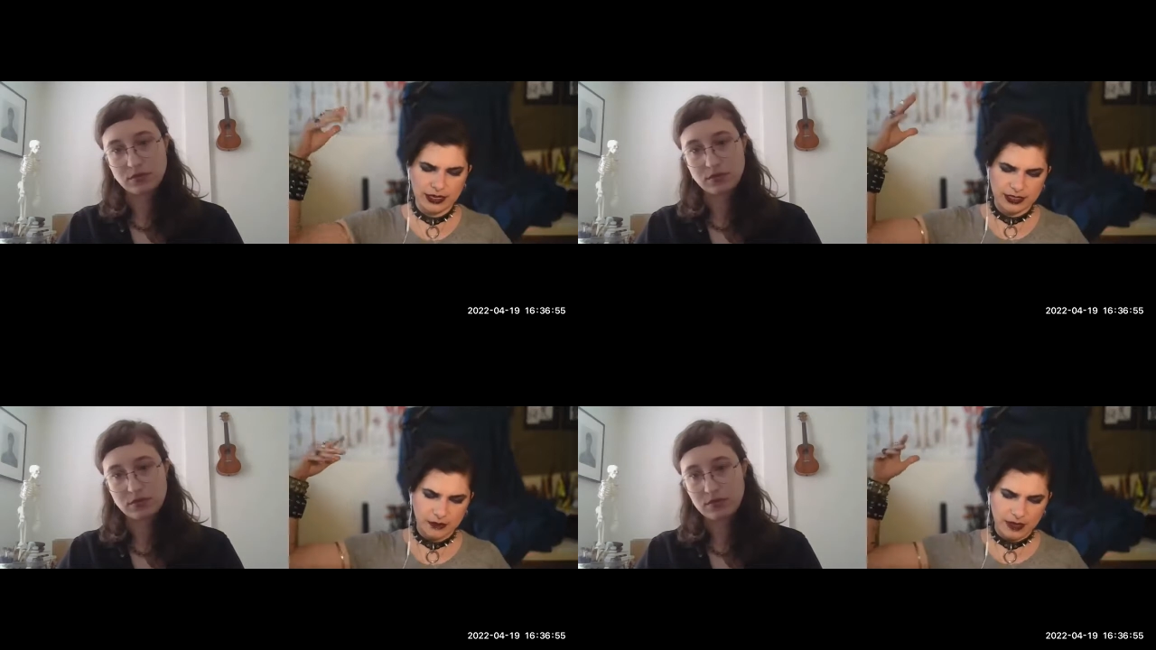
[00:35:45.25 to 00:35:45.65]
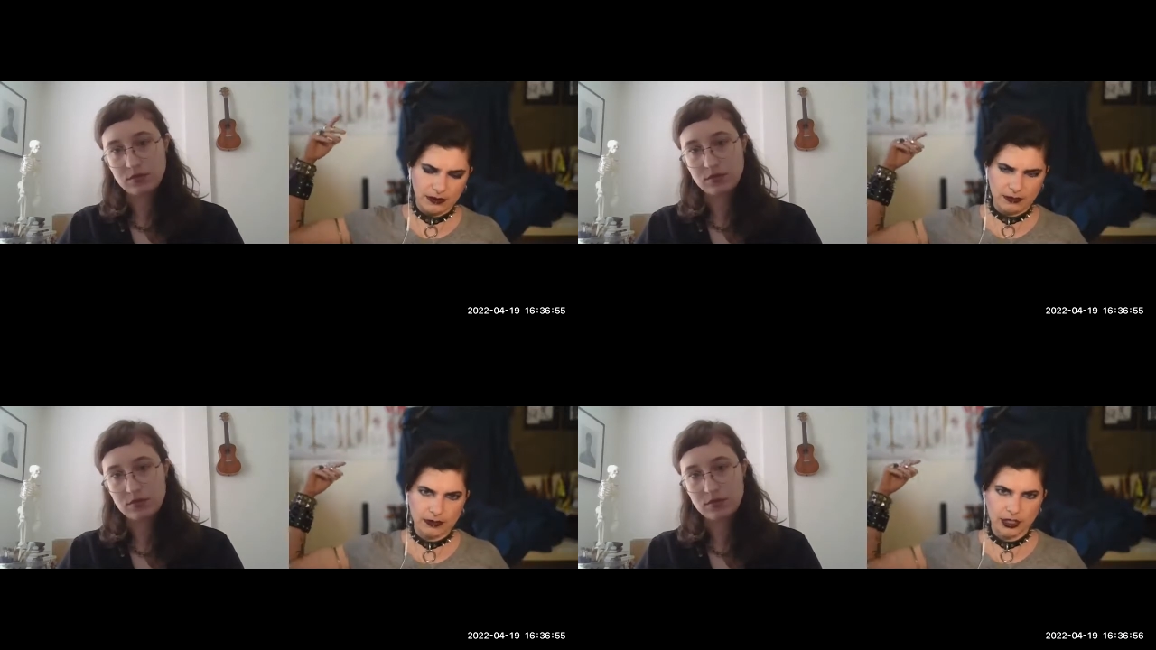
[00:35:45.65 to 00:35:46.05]

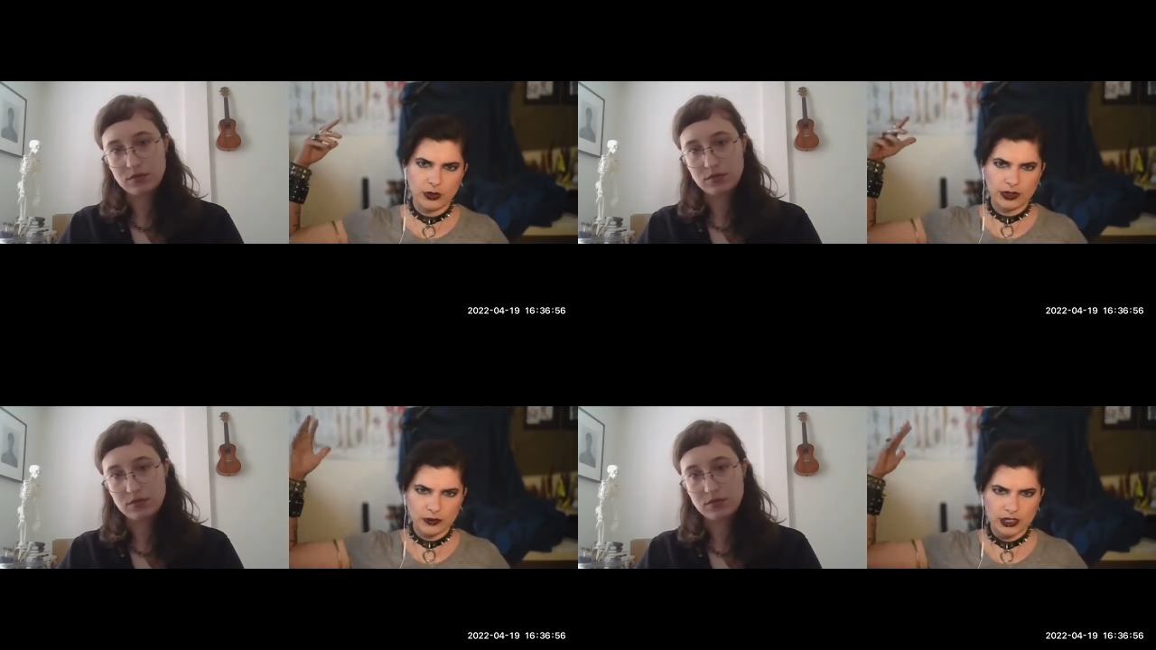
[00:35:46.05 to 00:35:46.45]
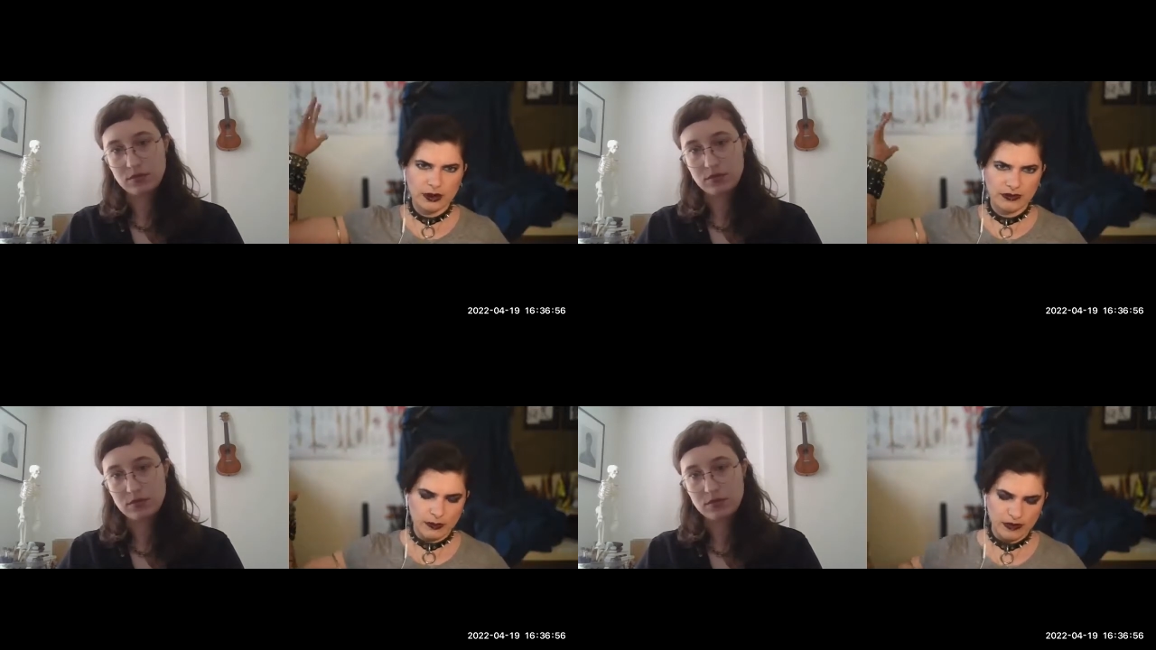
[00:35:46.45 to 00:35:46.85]
Speaker 1: something you know it was coming
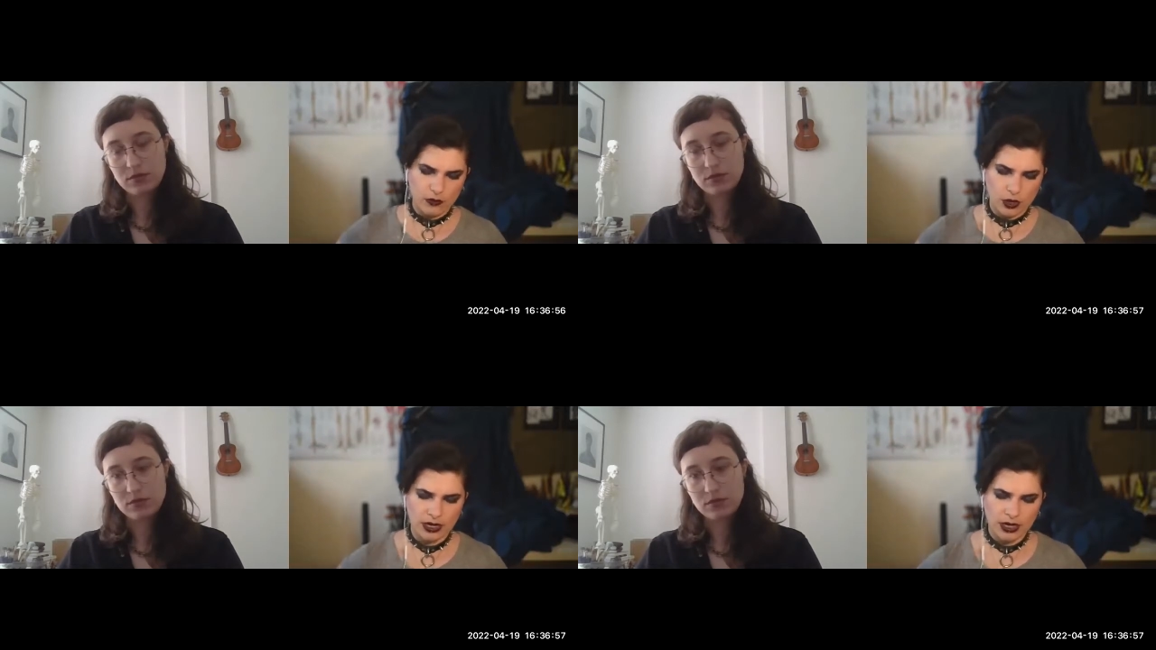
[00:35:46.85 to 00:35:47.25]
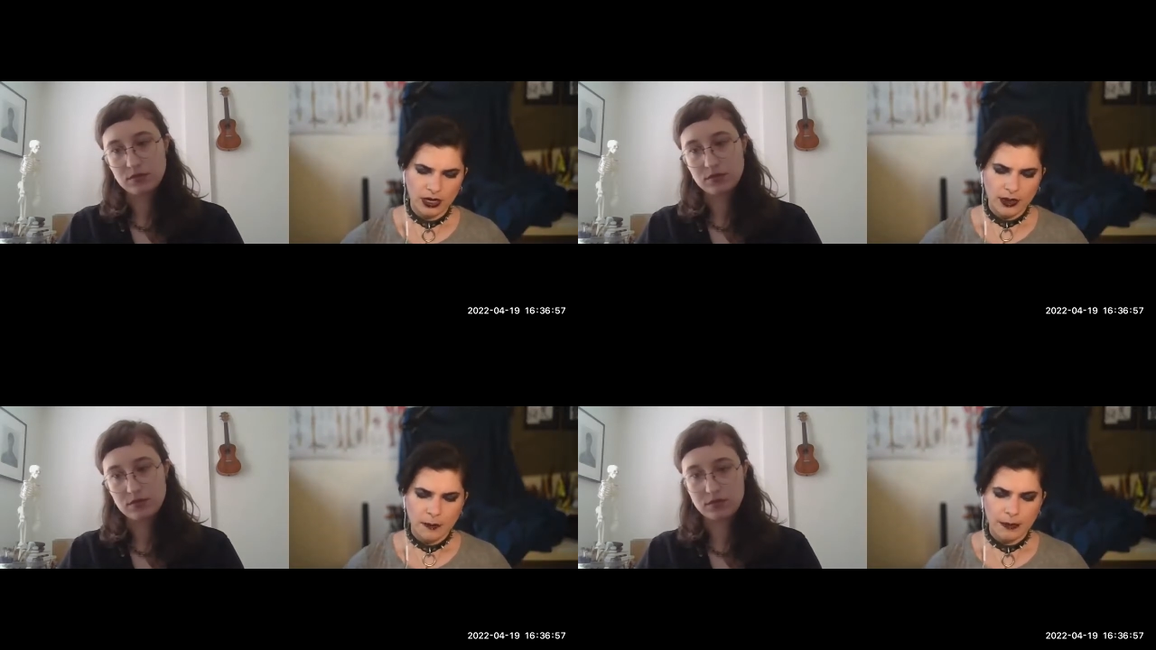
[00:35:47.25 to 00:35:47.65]
from before,
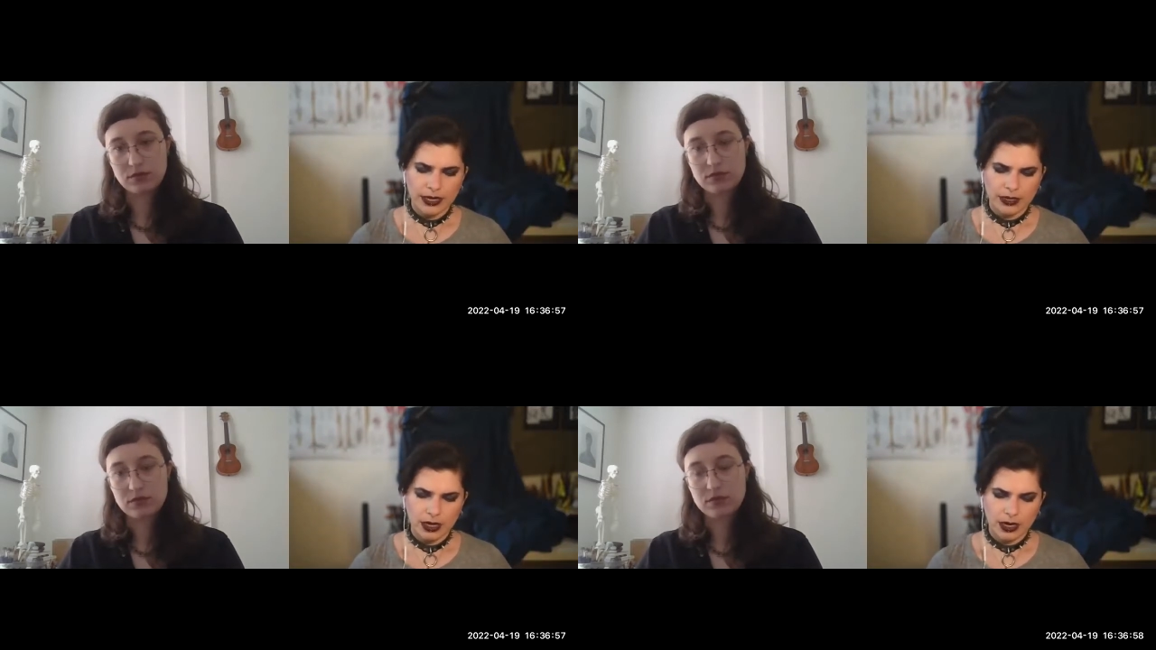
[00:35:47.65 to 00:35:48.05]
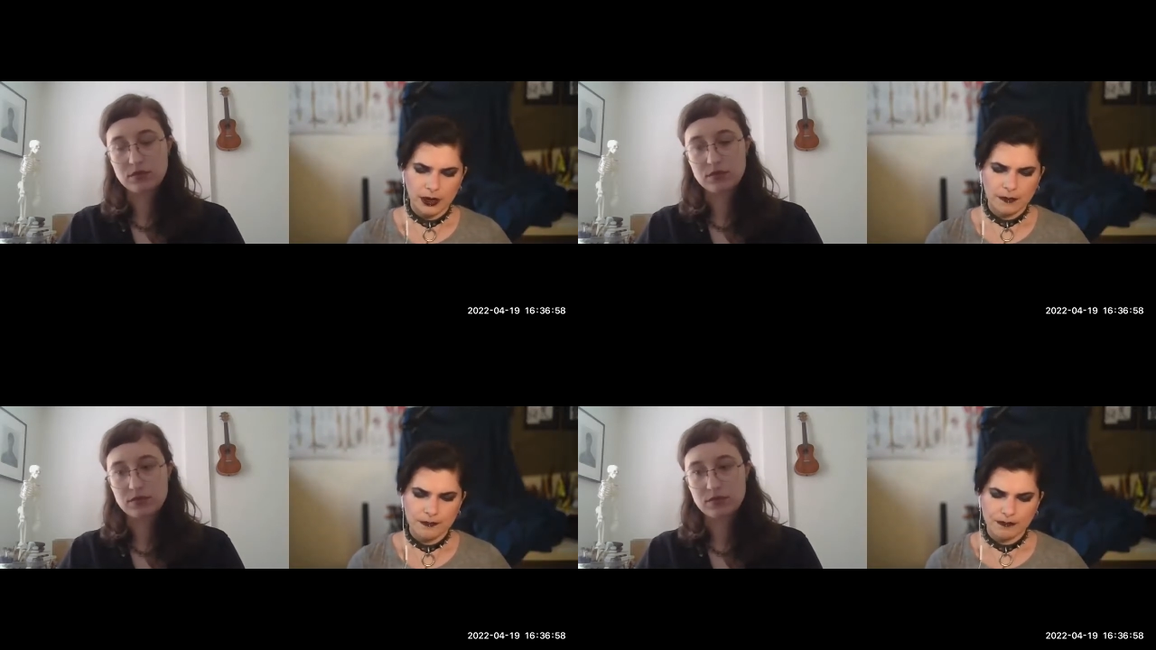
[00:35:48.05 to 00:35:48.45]
mm-hmm. but
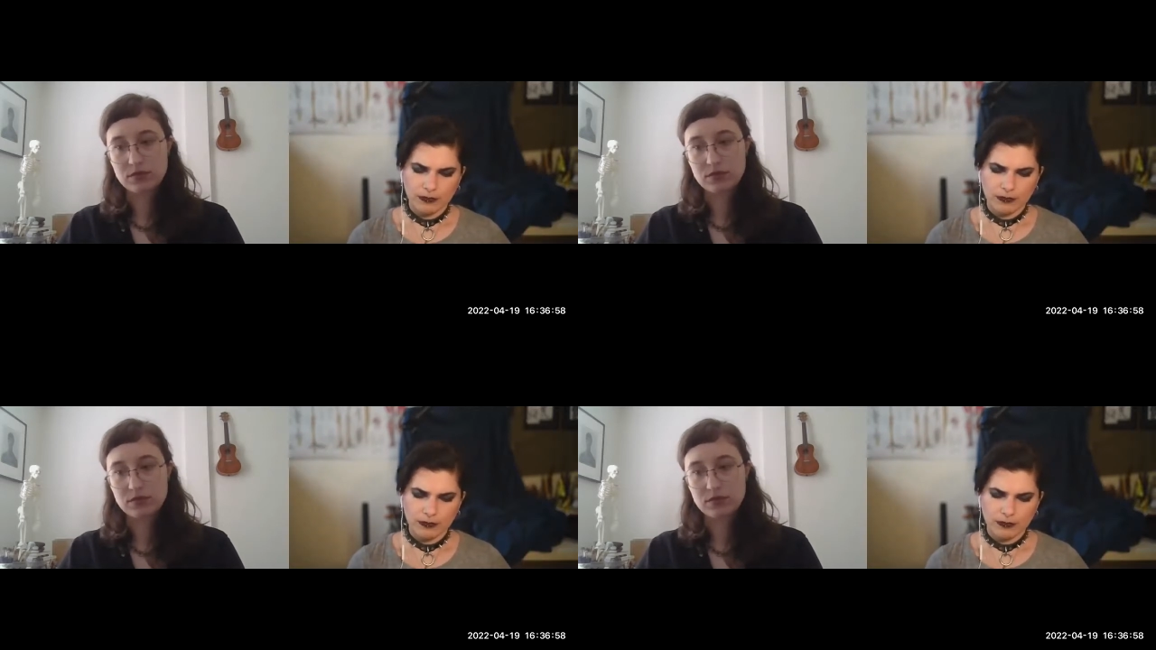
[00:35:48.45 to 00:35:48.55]
um,